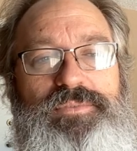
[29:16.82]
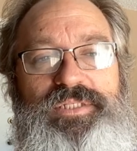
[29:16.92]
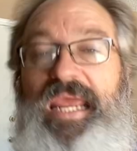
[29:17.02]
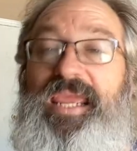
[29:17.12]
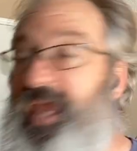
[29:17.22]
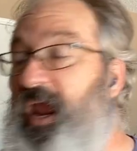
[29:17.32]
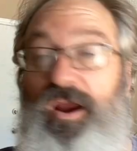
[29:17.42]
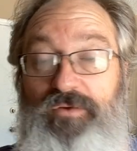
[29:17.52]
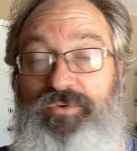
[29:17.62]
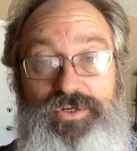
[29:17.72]
Take
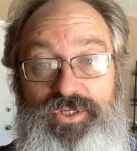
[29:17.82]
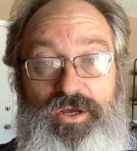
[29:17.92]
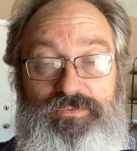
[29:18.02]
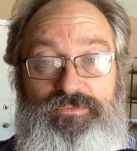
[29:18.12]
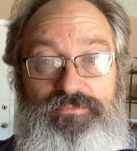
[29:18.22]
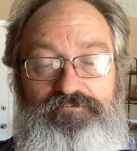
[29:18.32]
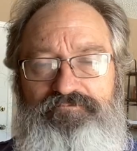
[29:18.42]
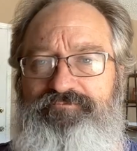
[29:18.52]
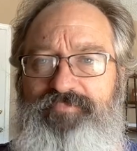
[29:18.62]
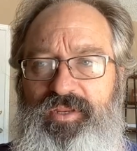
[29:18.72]
care of yourself.
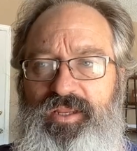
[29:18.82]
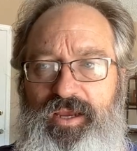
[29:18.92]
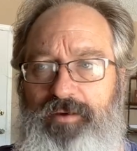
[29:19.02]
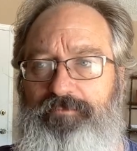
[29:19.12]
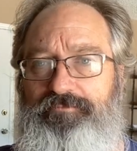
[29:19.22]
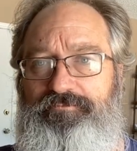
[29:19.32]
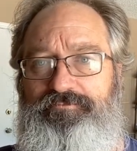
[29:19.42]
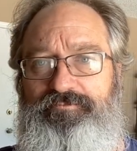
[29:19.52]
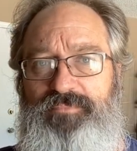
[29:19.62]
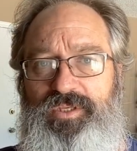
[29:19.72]
You know,
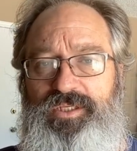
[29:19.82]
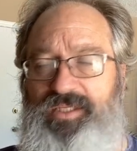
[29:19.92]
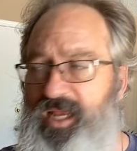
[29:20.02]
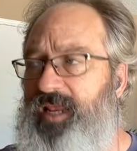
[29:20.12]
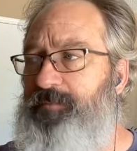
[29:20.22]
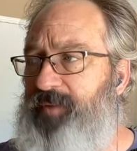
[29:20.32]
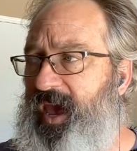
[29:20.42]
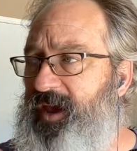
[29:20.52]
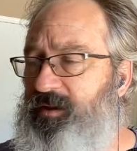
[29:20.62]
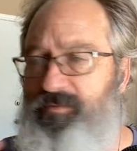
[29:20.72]
setting
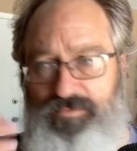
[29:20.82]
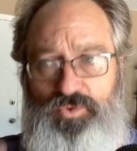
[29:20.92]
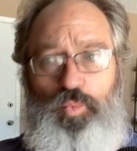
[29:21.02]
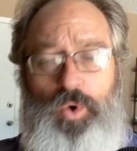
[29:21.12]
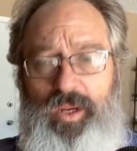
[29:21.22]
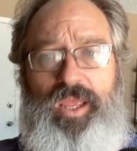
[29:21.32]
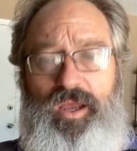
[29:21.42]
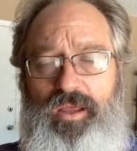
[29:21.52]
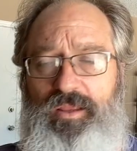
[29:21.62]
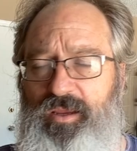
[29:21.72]
back, working.
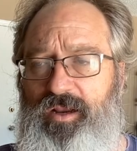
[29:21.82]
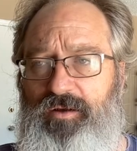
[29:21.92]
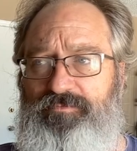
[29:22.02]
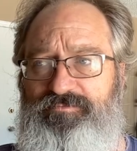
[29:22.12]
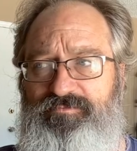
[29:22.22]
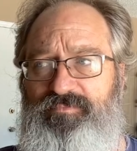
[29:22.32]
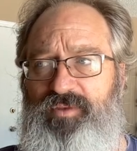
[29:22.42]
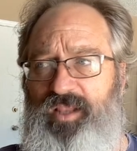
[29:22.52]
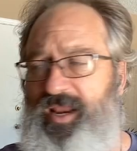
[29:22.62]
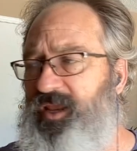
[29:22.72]
Uh, you know,
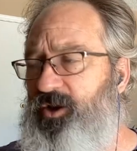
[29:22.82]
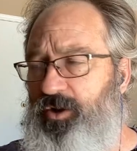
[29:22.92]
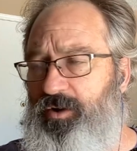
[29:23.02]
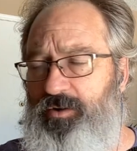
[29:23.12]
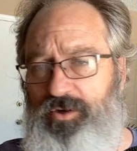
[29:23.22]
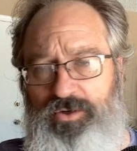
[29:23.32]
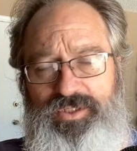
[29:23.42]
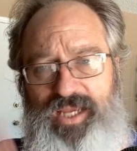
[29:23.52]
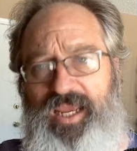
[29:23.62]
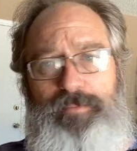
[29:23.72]
letting your your
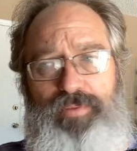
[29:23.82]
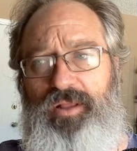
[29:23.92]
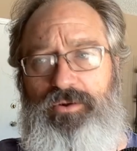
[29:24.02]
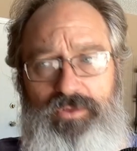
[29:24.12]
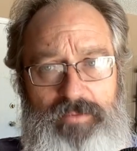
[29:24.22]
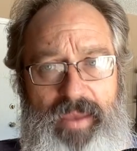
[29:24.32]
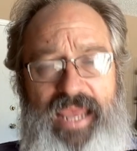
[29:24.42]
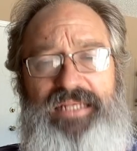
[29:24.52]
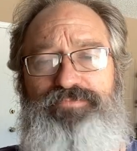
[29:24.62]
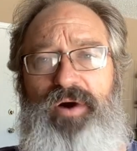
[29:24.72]
second pillar, the
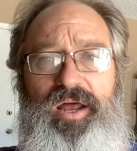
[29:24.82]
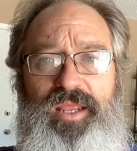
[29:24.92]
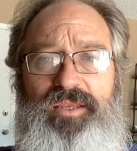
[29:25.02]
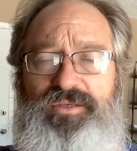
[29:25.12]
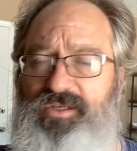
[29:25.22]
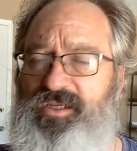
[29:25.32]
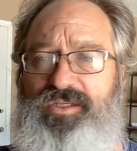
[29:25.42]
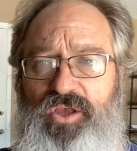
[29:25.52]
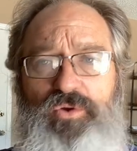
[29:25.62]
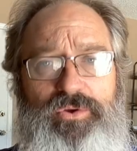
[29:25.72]
man's body,
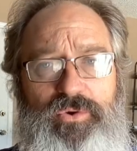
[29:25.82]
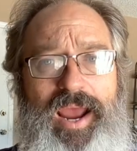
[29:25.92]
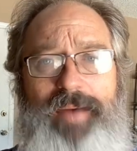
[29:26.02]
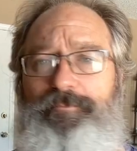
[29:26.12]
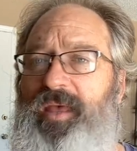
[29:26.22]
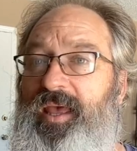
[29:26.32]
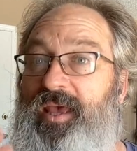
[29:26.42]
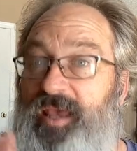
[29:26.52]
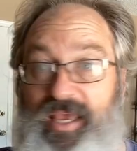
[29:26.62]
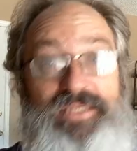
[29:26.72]
just go to crap
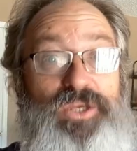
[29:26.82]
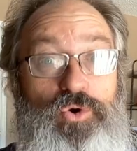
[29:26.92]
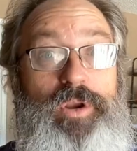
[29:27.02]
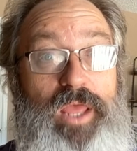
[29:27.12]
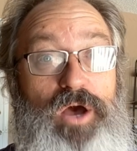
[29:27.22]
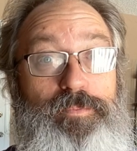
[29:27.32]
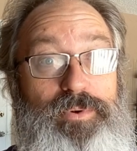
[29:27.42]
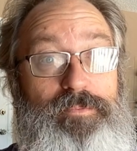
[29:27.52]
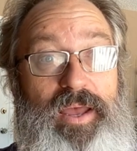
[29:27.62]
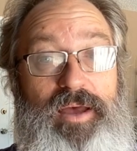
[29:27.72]
isn't going to help
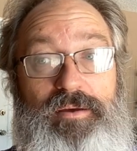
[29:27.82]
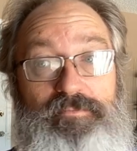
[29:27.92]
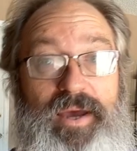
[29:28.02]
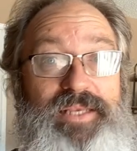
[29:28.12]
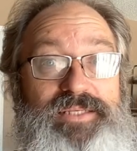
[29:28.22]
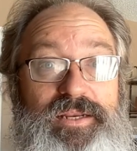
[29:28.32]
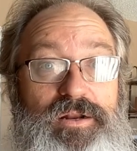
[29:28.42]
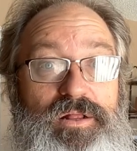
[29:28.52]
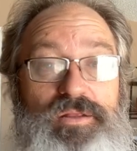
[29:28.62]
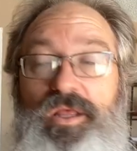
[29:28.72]
your mindset at
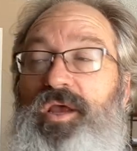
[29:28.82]
all.